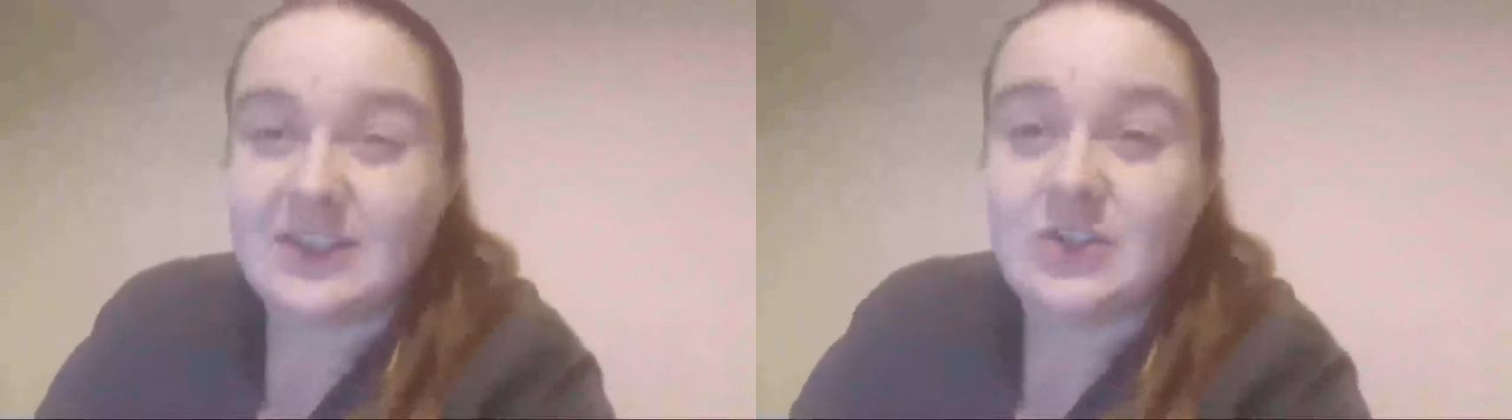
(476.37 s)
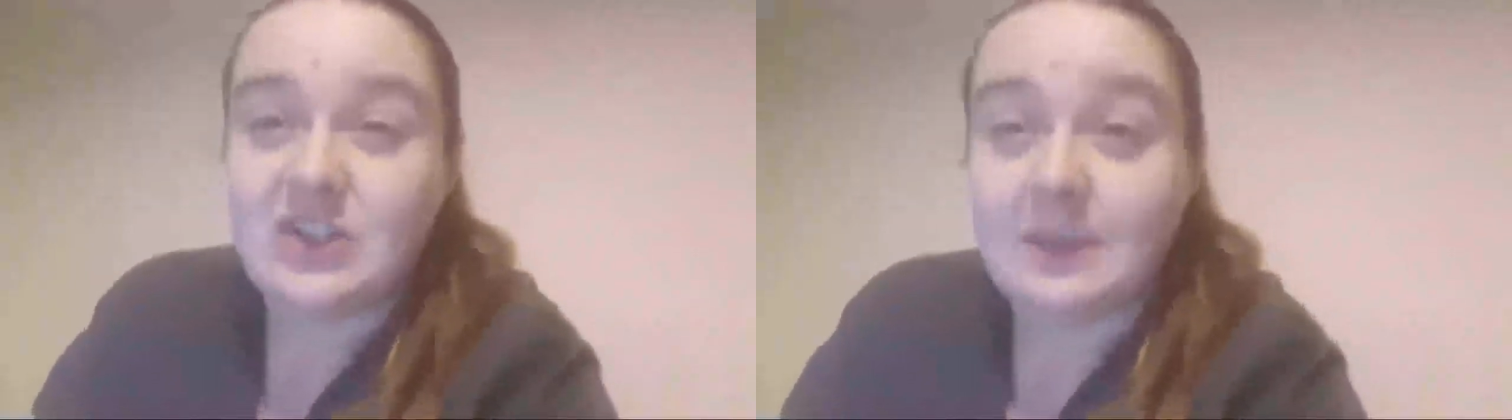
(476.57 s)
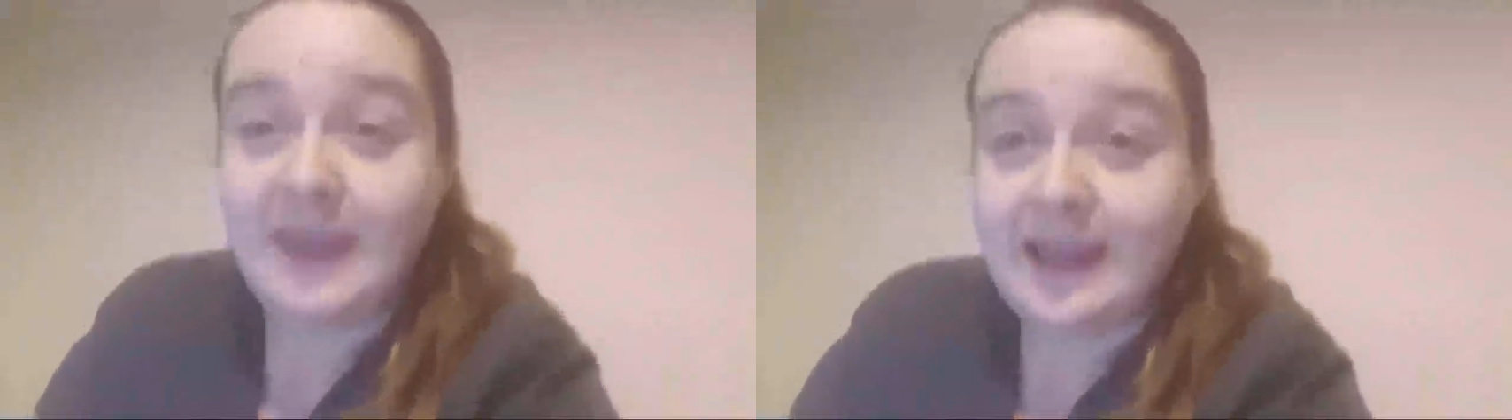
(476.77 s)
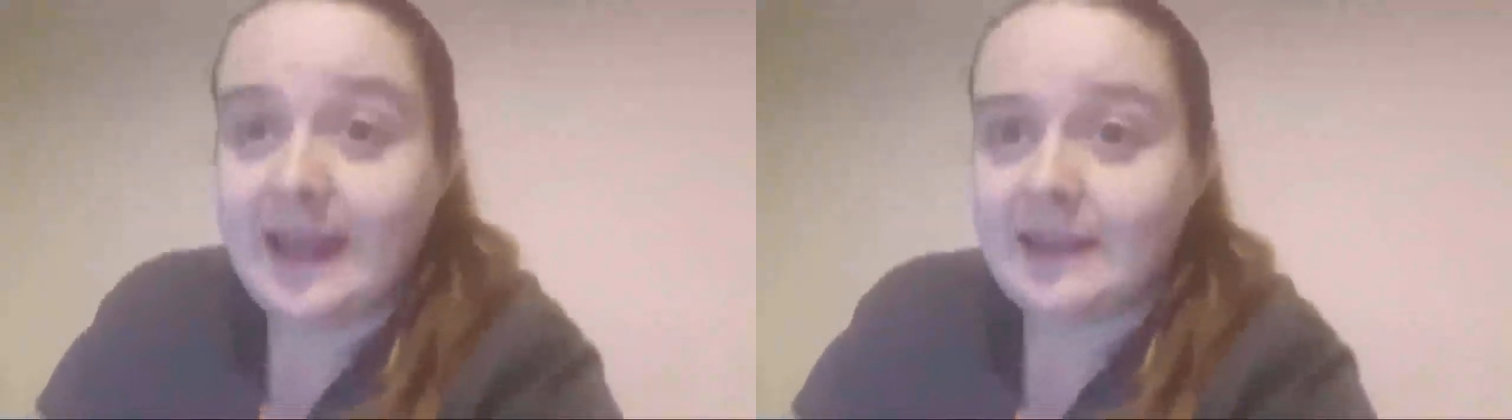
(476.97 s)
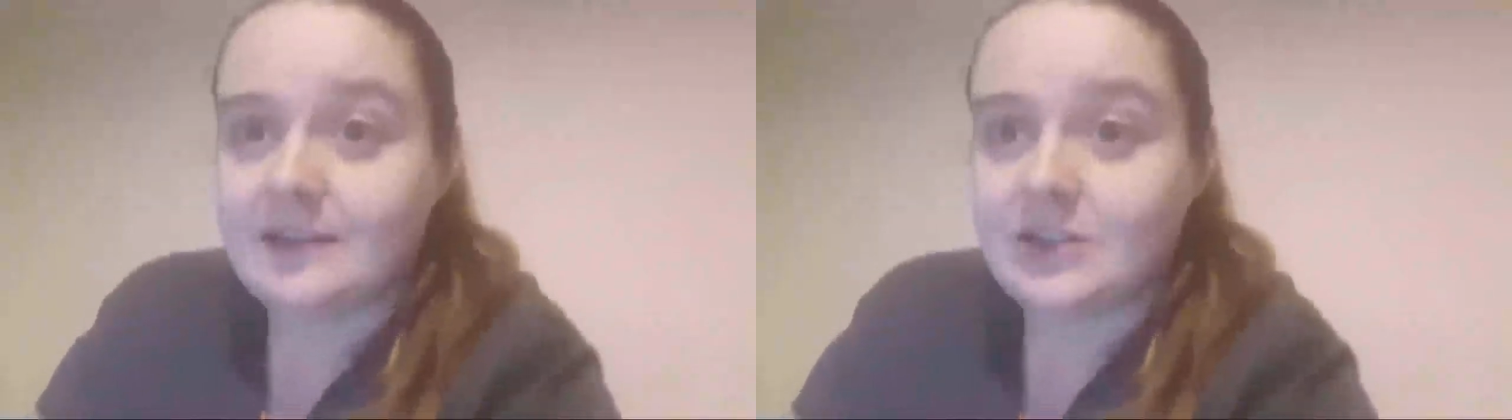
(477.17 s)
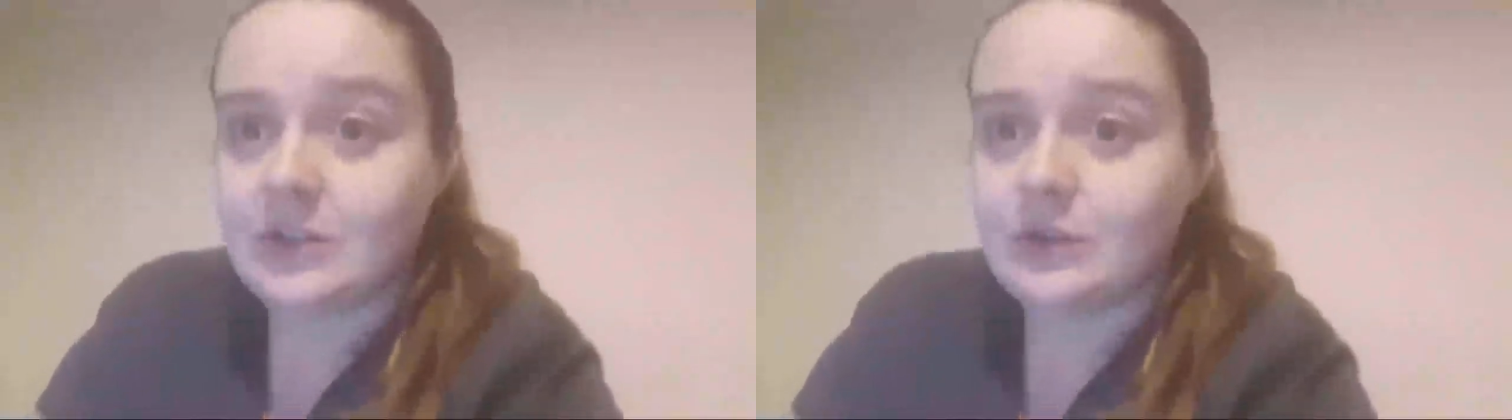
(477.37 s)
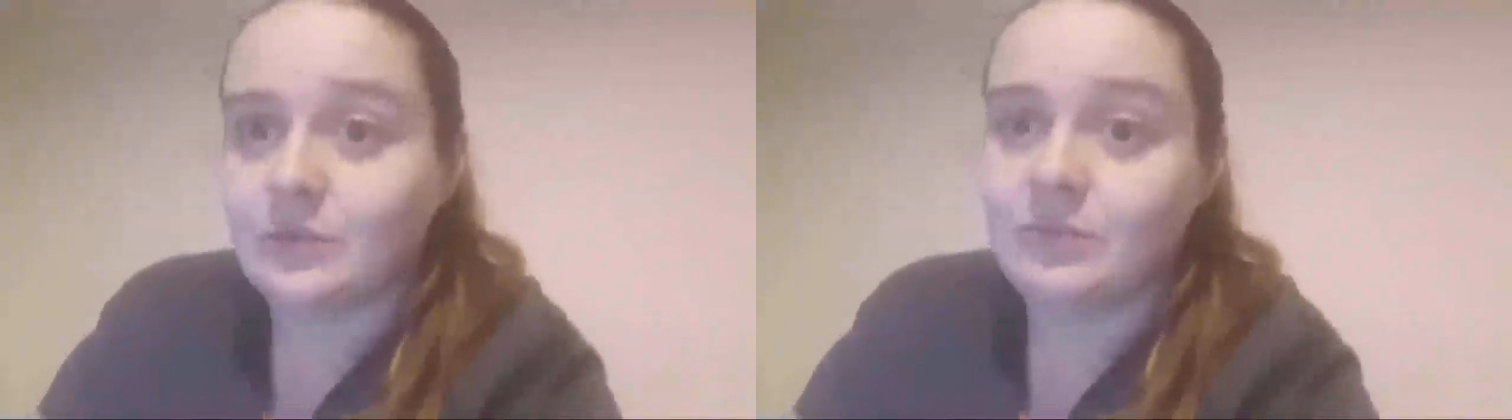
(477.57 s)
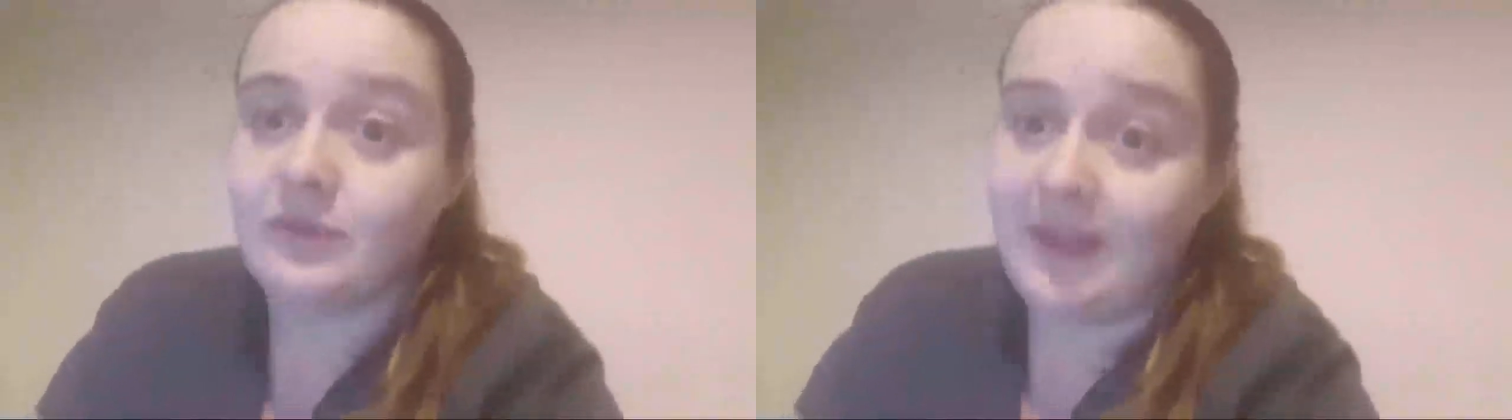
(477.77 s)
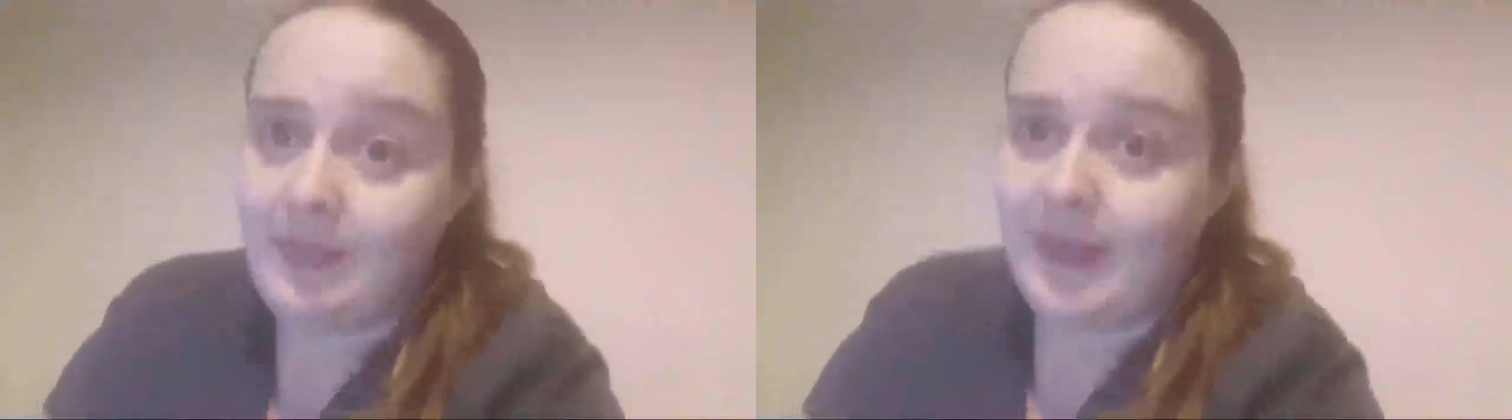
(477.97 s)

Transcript: it's usually a bit late to prevent